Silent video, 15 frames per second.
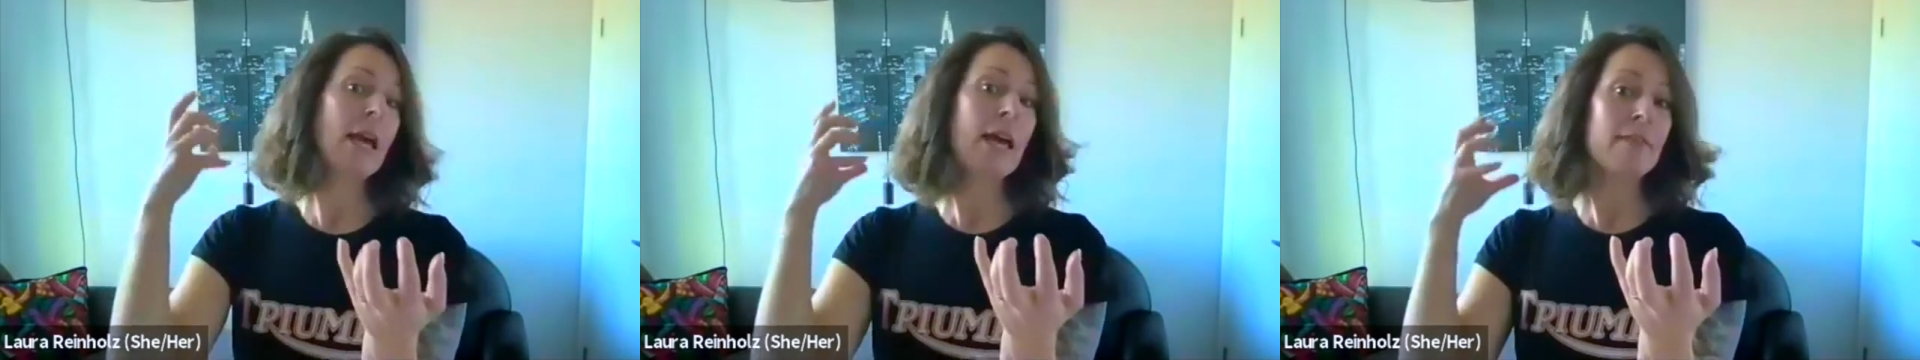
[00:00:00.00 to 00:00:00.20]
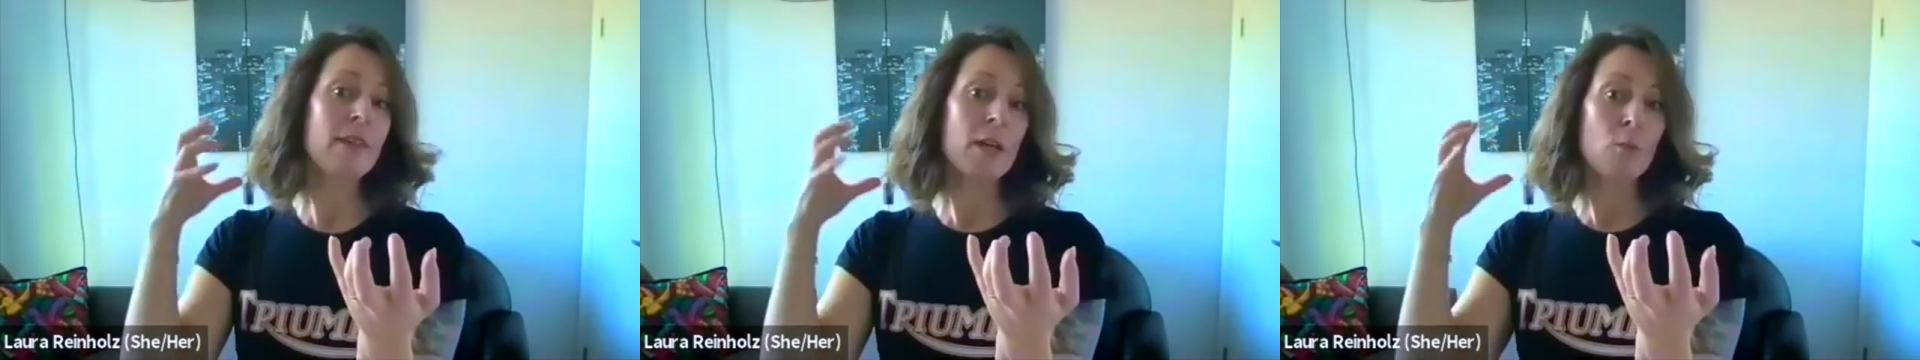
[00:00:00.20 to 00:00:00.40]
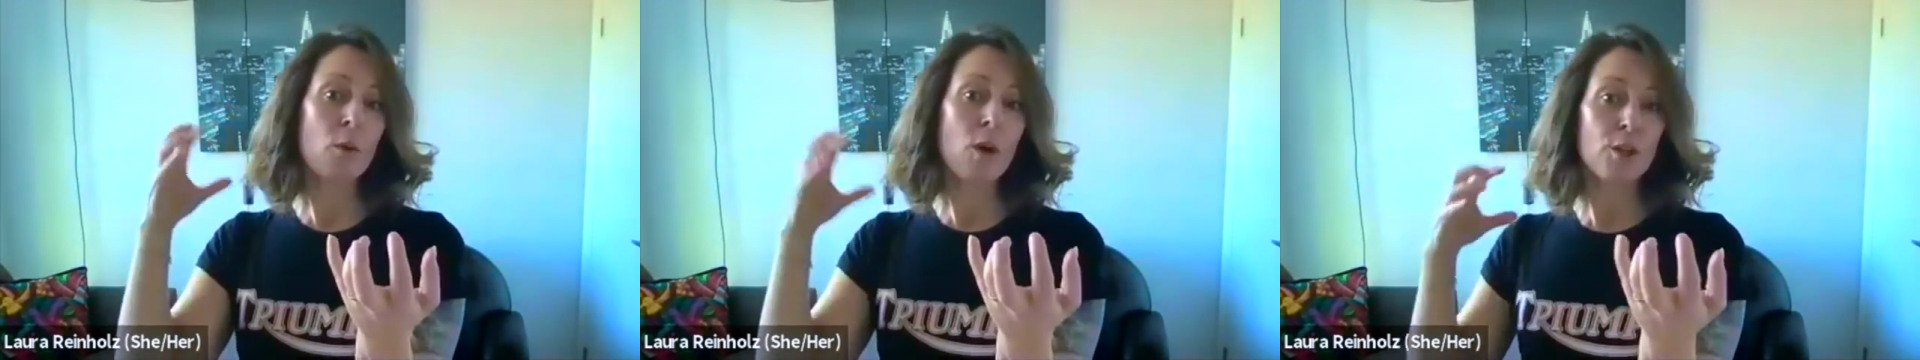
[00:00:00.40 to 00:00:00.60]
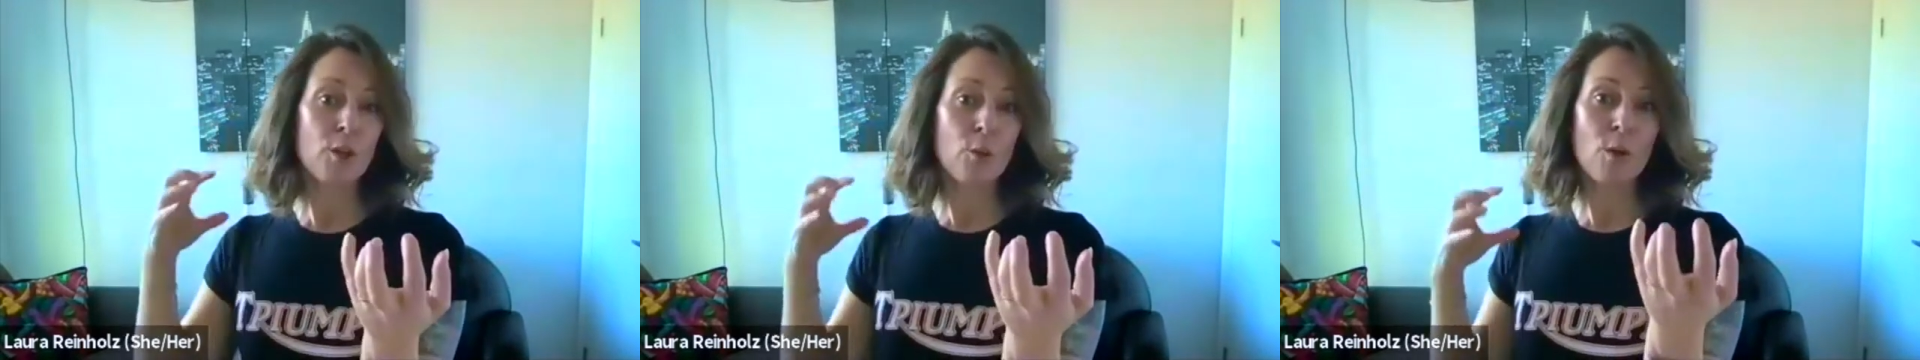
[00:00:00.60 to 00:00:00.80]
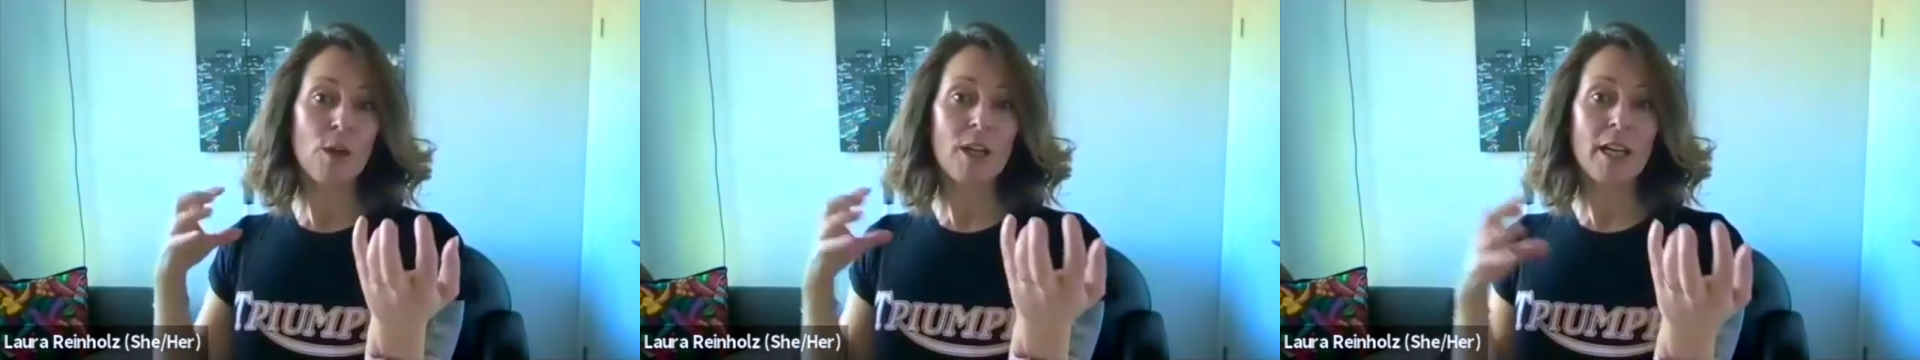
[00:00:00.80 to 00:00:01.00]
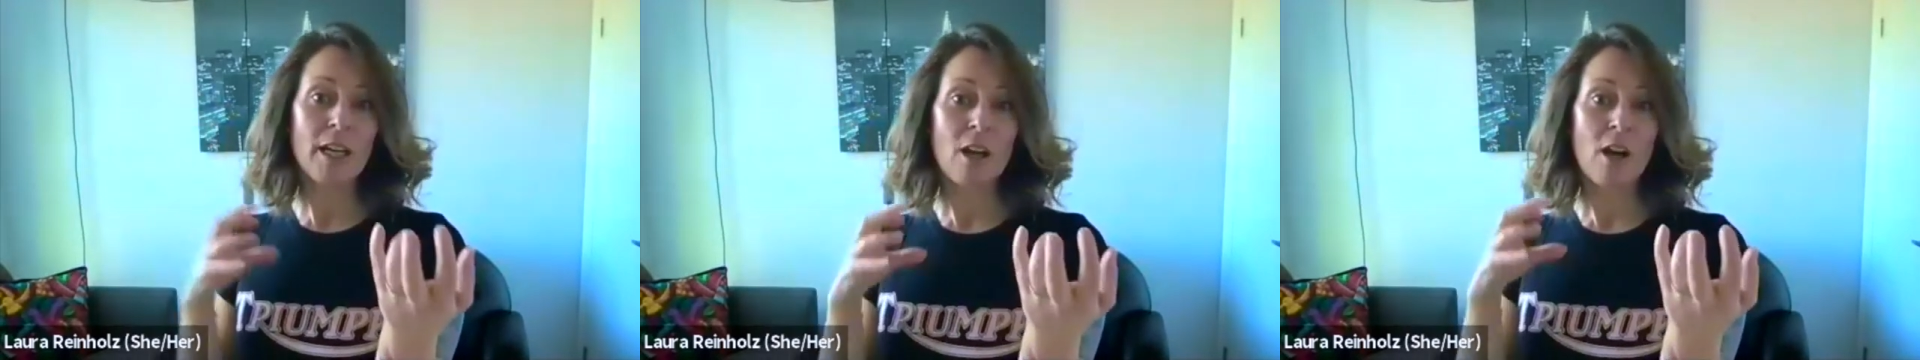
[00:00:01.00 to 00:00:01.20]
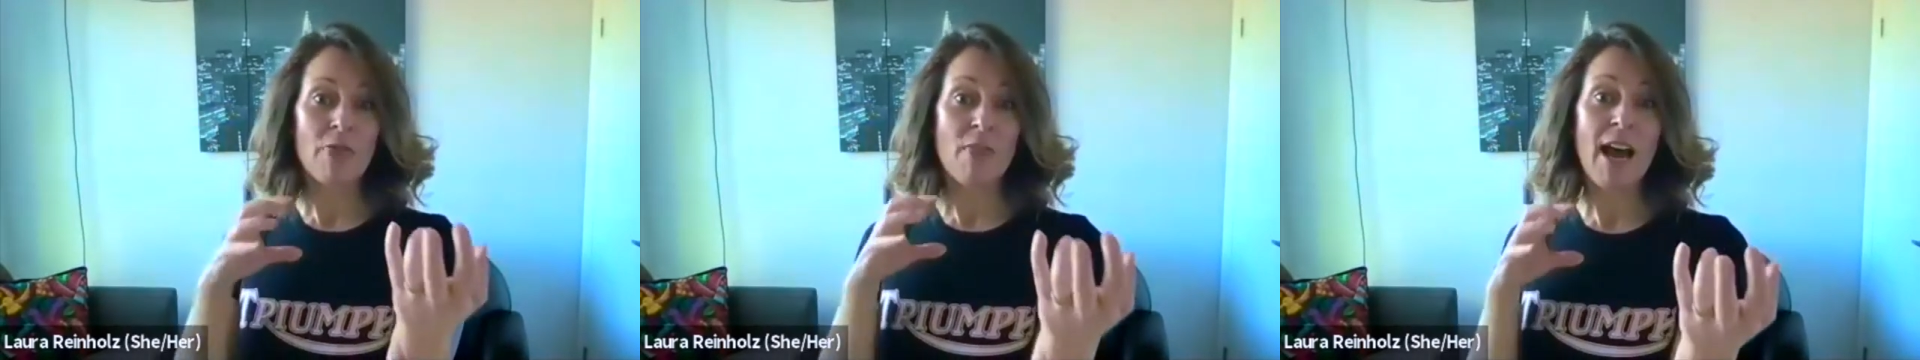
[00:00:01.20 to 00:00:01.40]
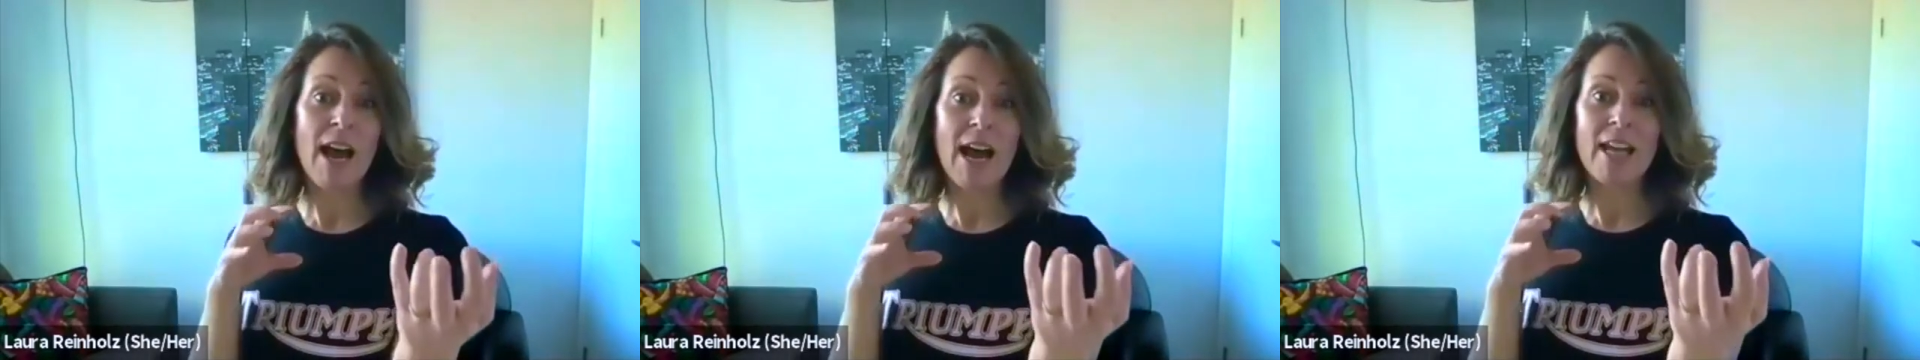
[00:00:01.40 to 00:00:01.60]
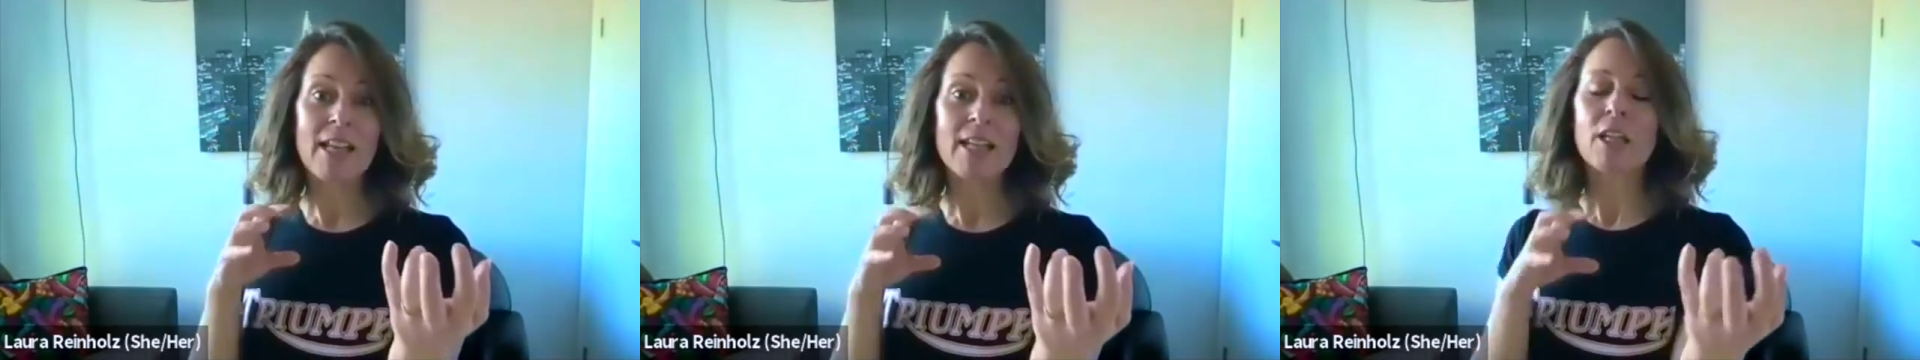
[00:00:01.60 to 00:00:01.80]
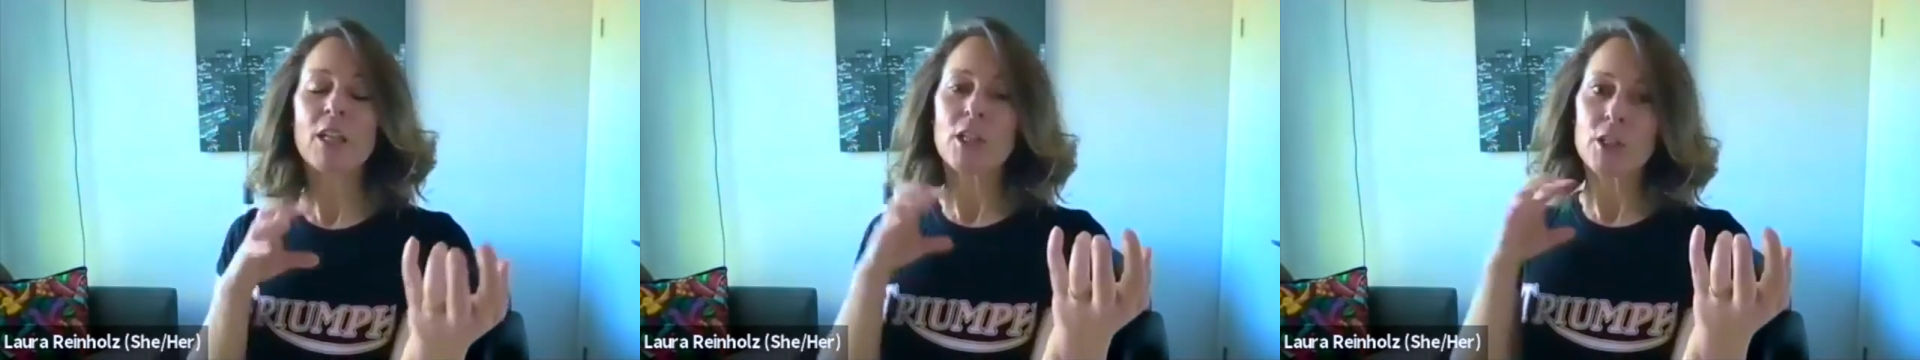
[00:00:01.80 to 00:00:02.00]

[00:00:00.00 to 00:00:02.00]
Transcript: And then while you're working on that,